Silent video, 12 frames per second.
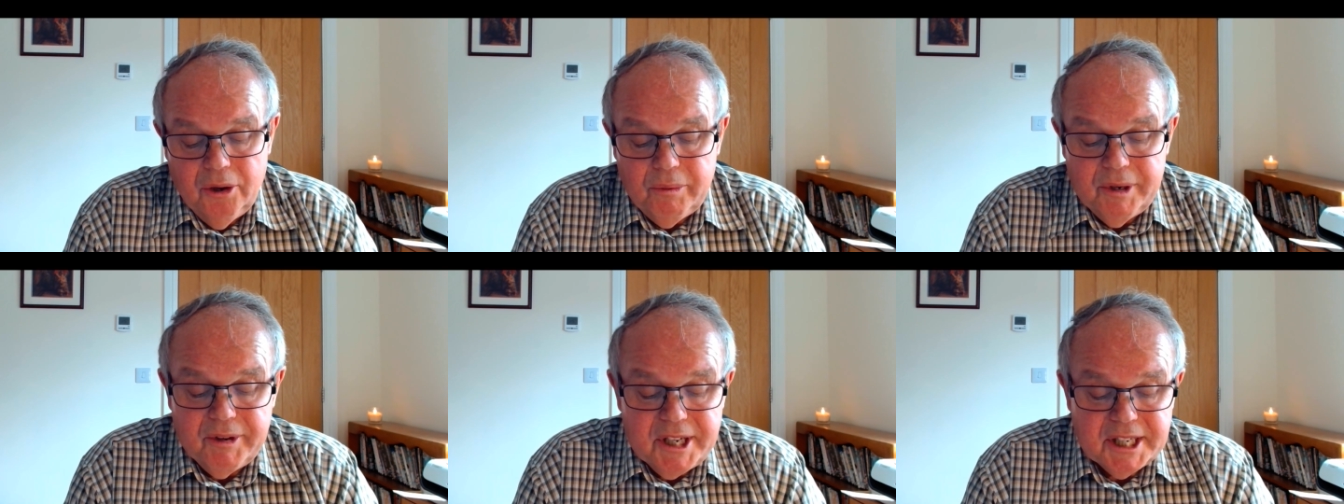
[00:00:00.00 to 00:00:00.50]

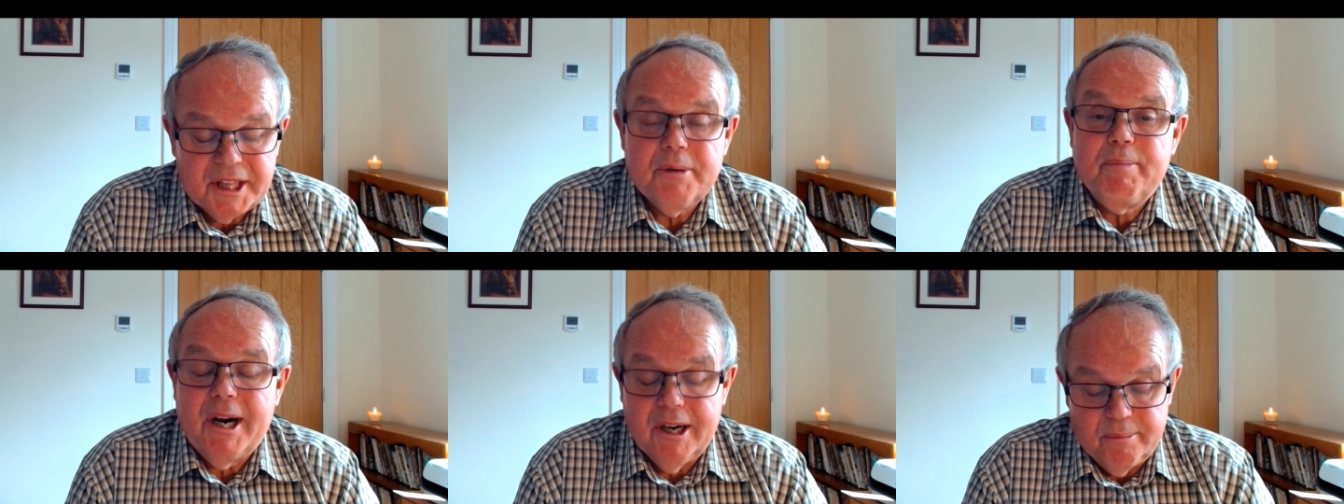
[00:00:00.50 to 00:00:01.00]
When reading the
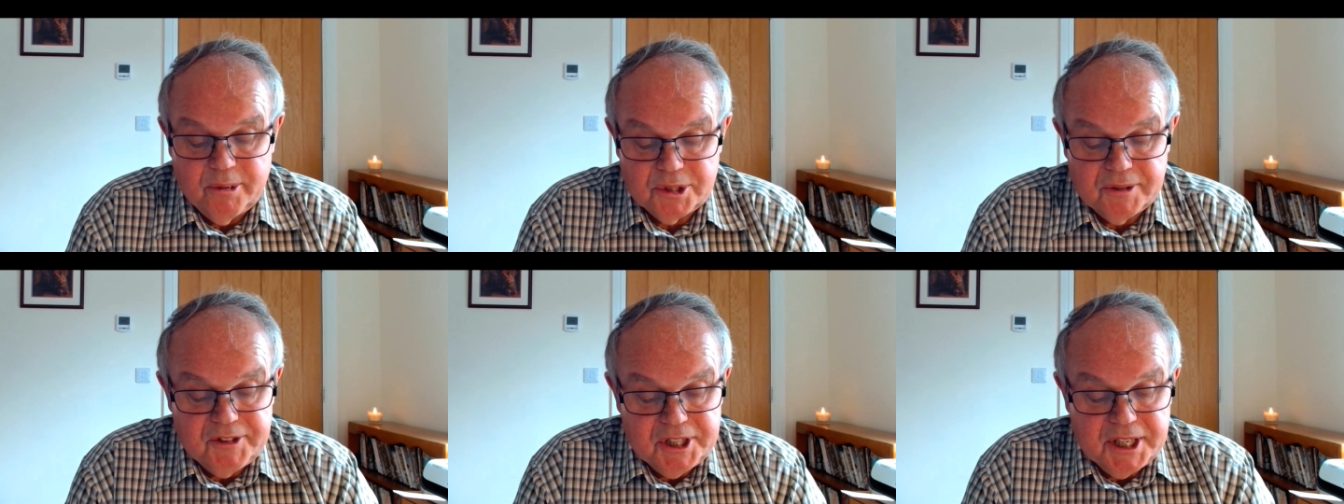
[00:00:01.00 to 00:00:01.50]
parables
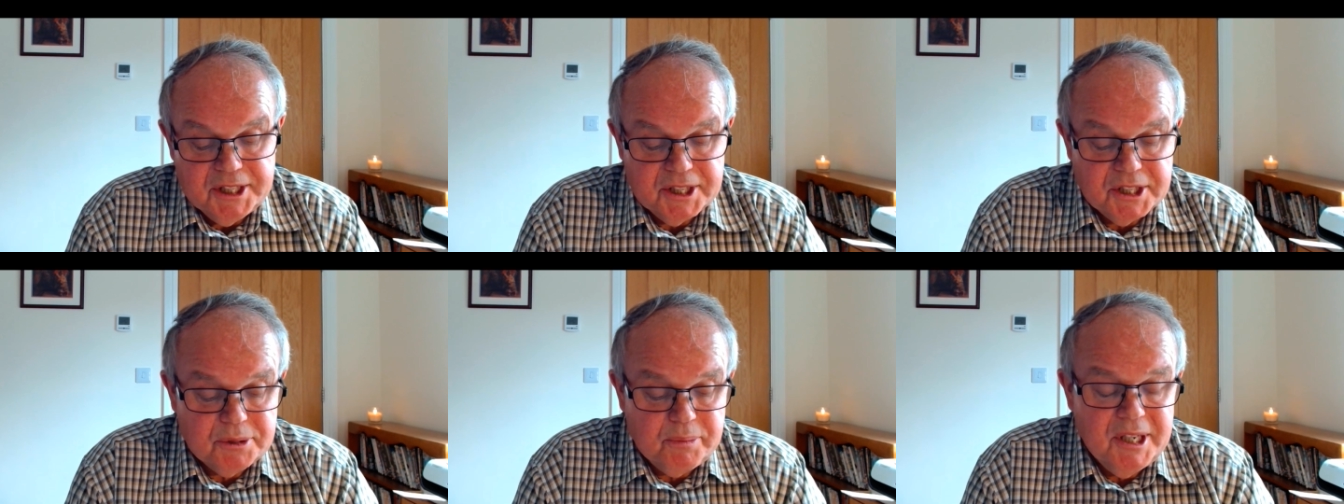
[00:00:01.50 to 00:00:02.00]
of
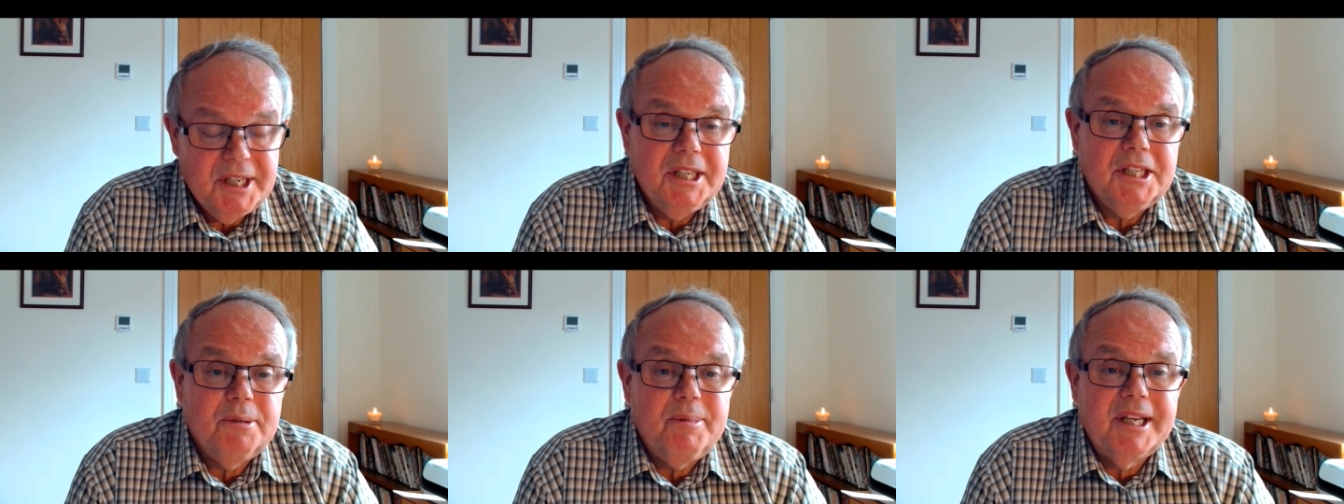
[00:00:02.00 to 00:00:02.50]
Jesus, we
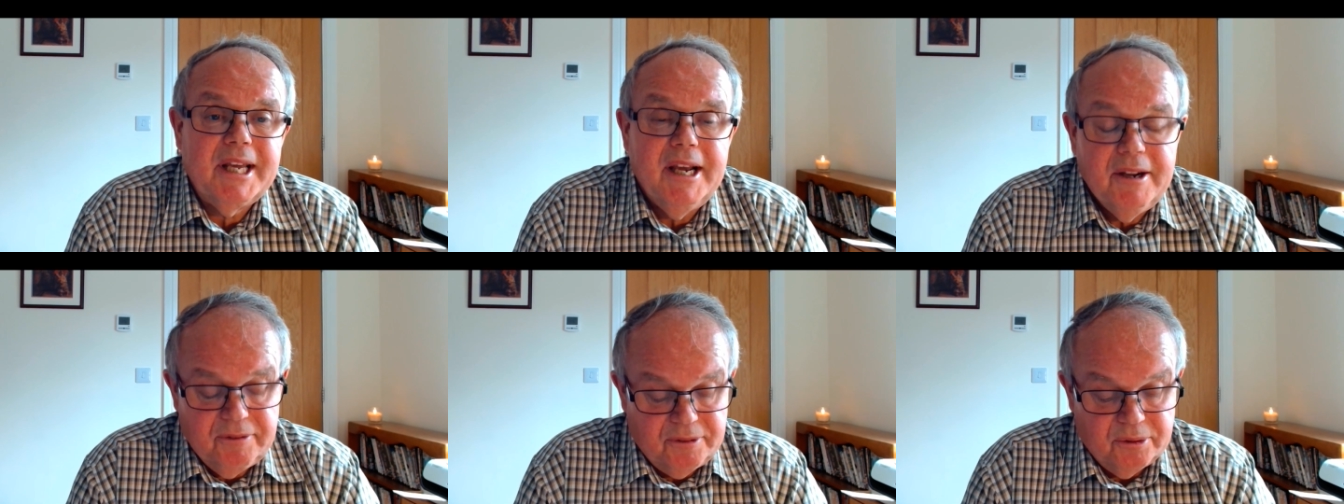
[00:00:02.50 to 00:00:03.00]
need to be
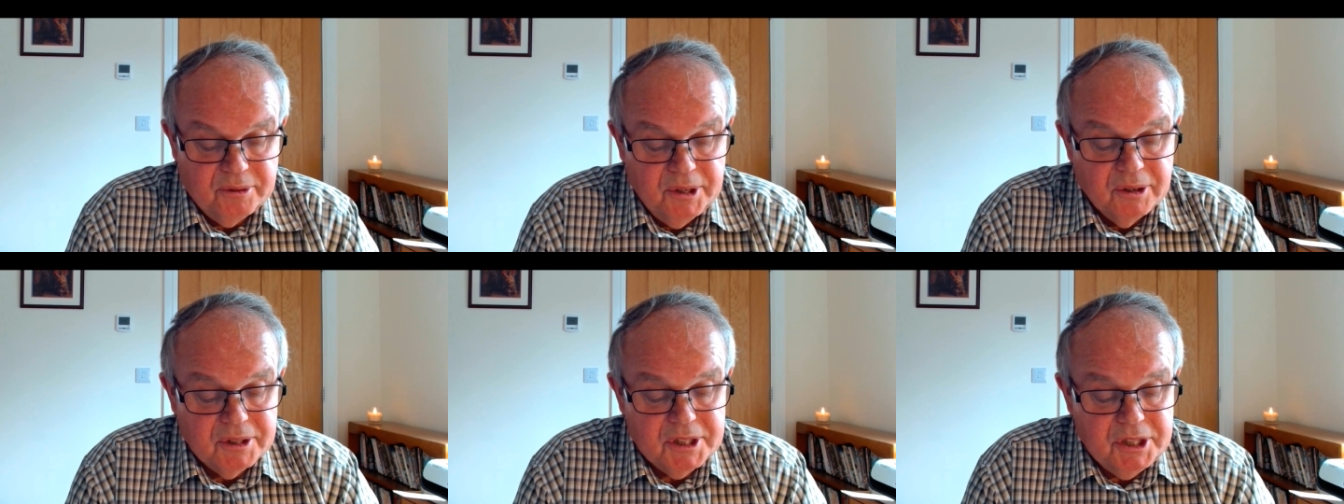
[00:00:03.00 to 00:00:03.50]
careful
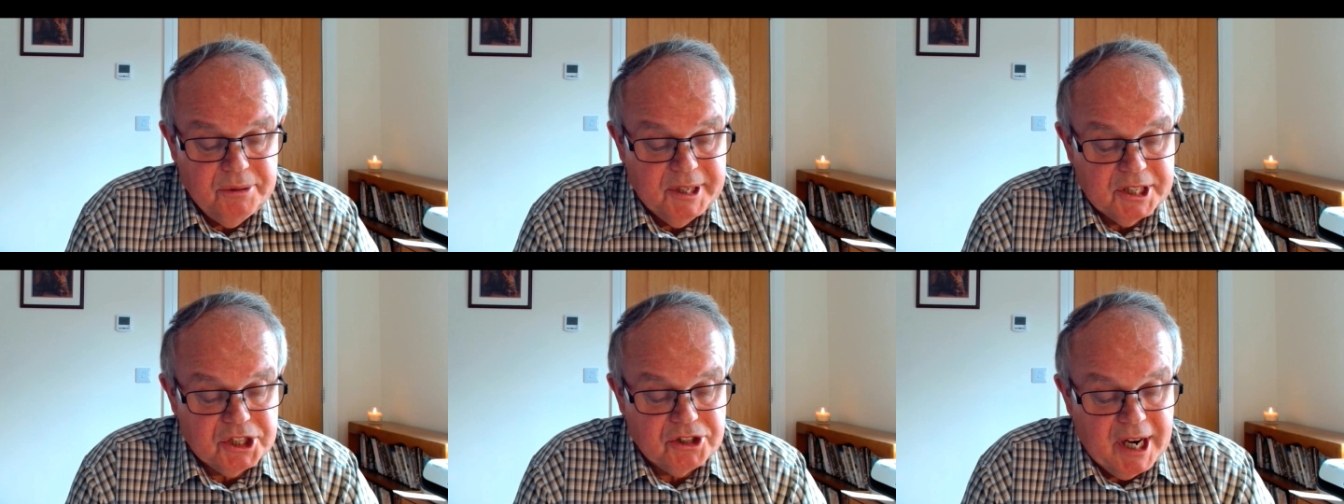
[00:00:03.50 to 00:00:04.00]
not to
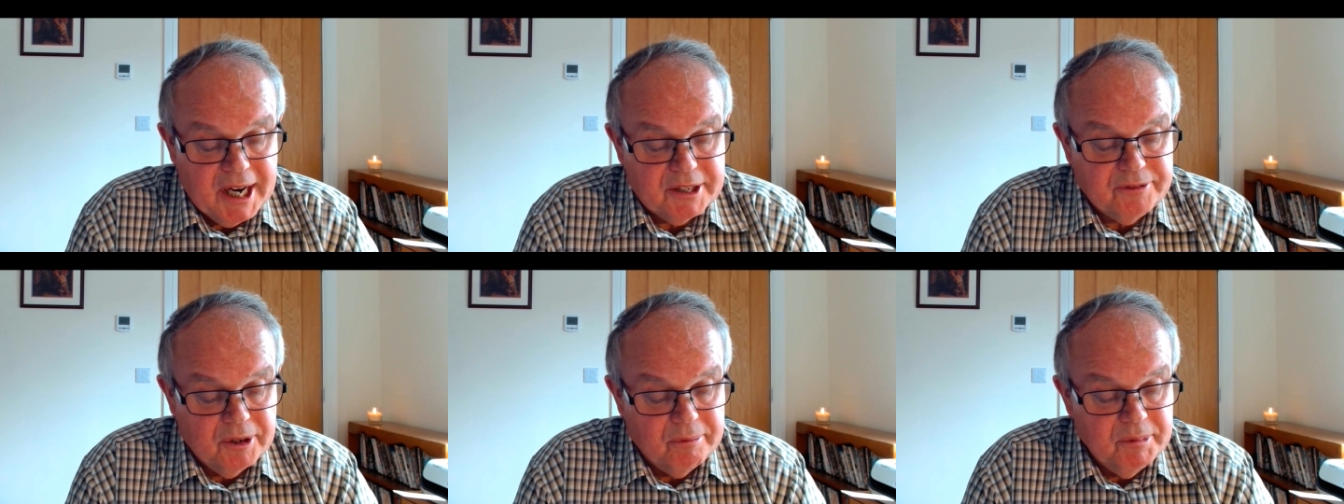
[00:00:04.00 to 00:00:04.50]

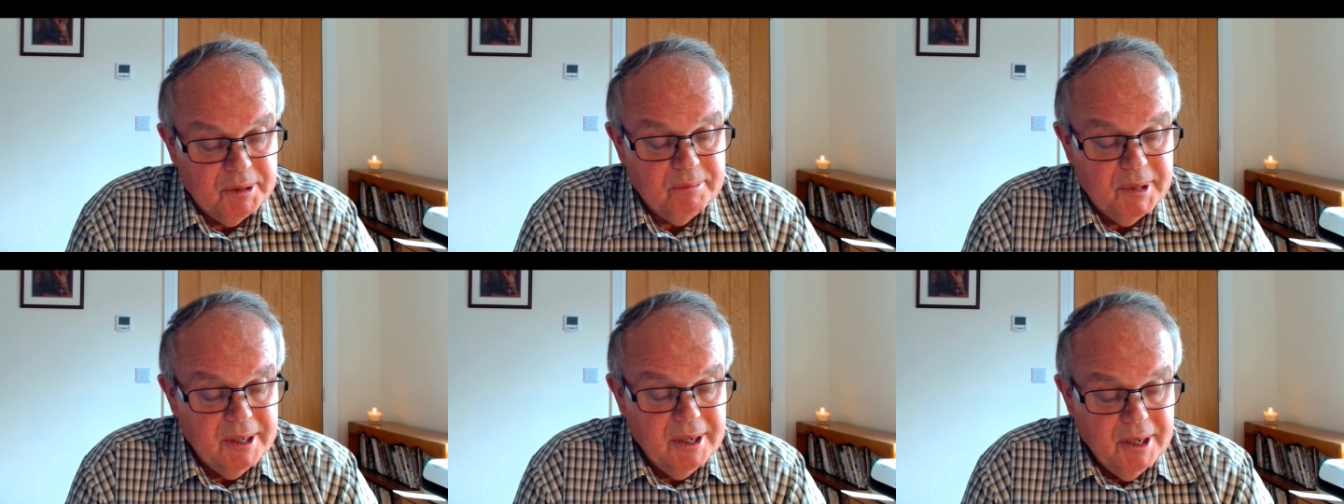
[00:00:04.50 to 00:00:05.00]
extract from
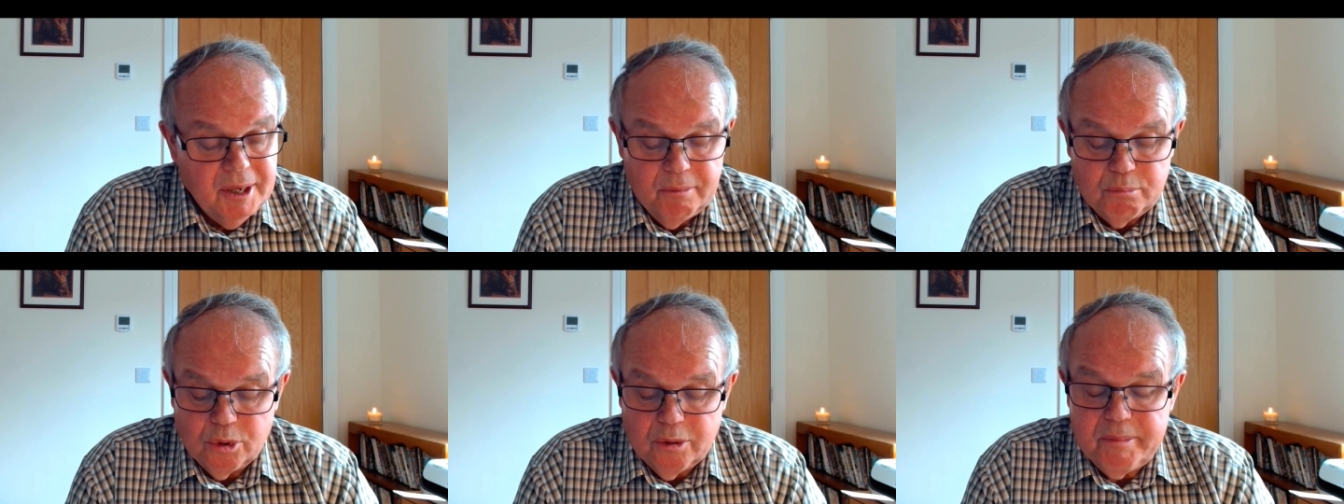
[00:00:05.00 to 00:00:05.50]
them
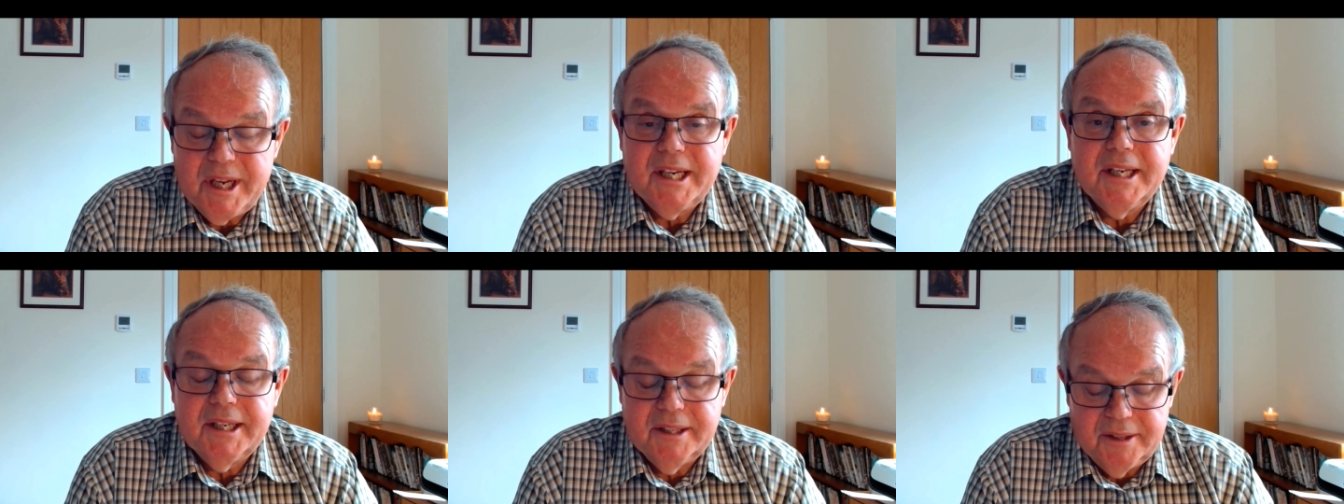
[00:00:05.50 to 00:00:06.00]
more
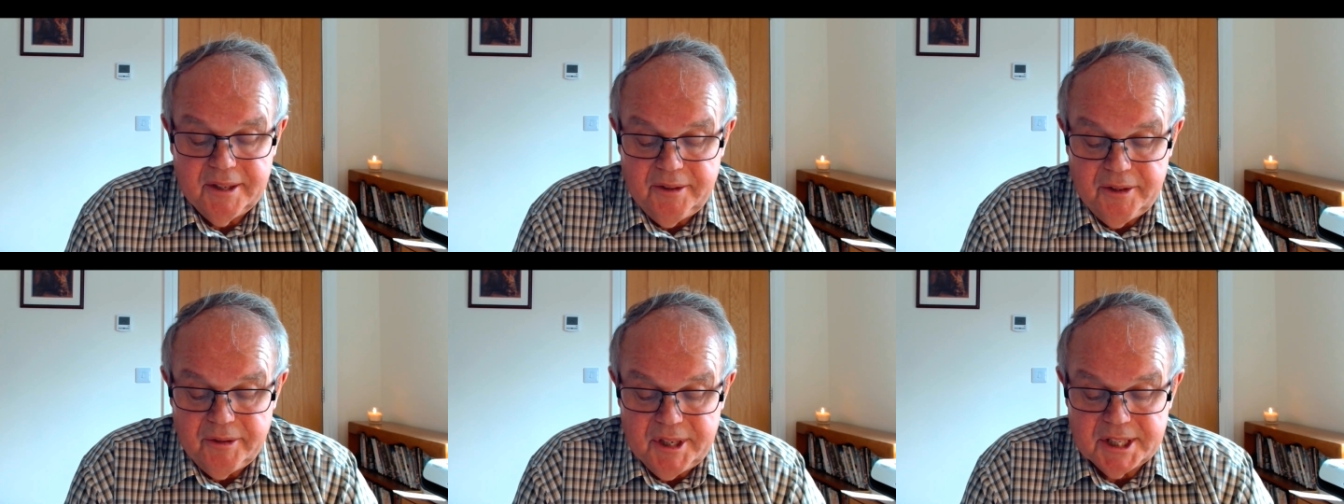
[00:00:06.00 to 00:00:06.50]
meaning than
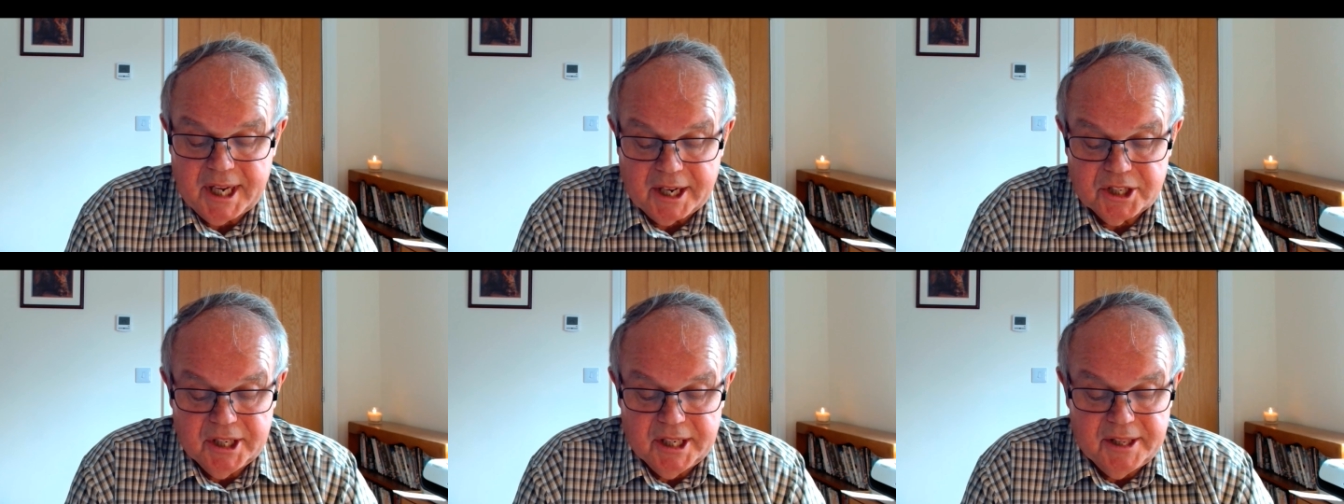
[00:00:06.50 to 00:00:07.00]
there is
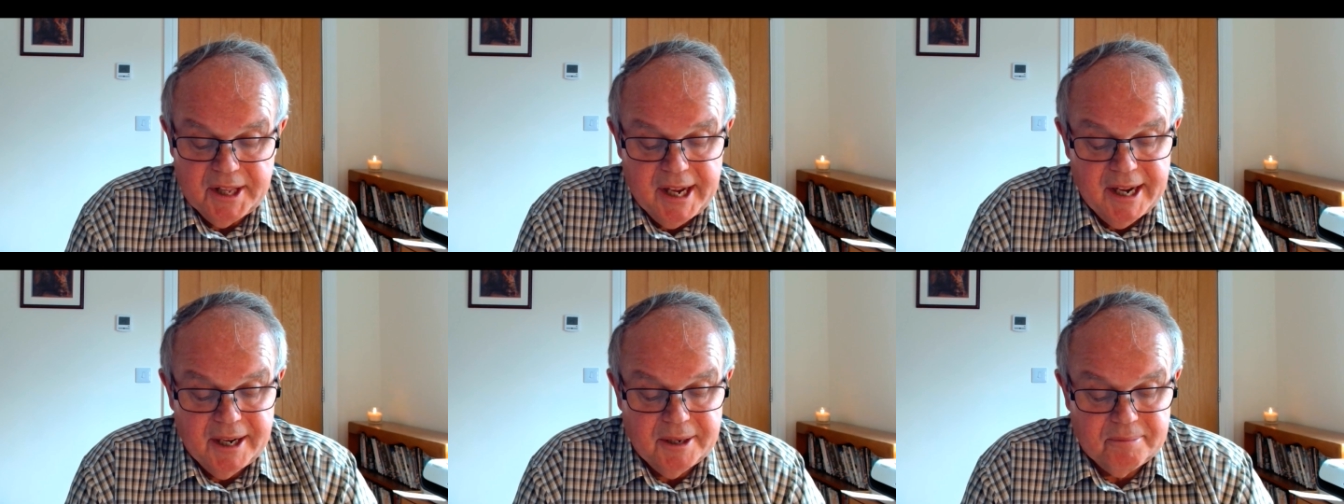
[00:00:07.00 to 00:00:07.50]
actually
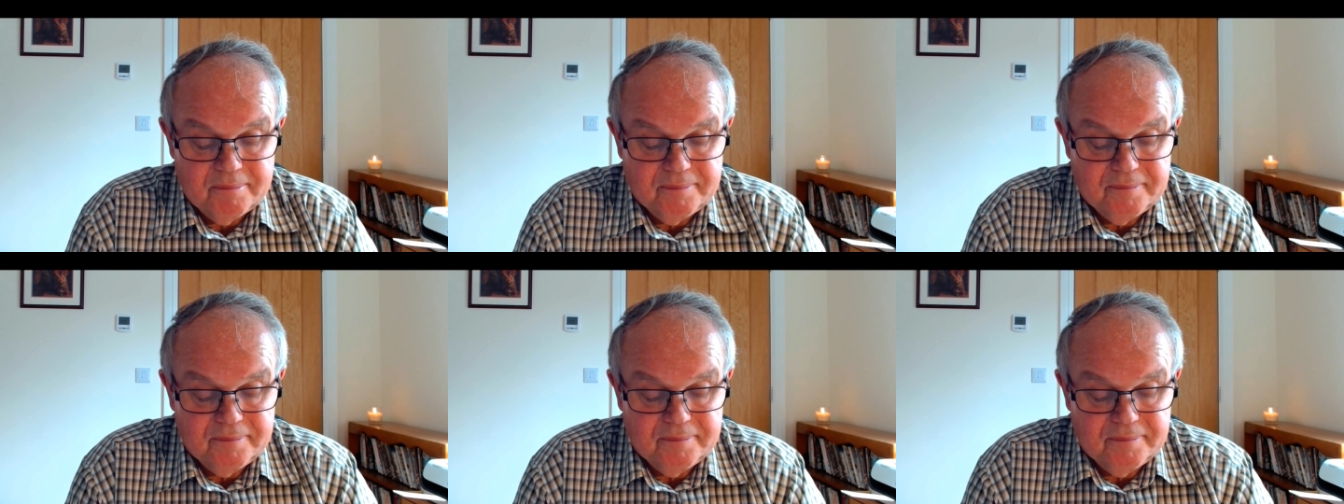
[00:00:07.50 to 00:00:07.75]
there.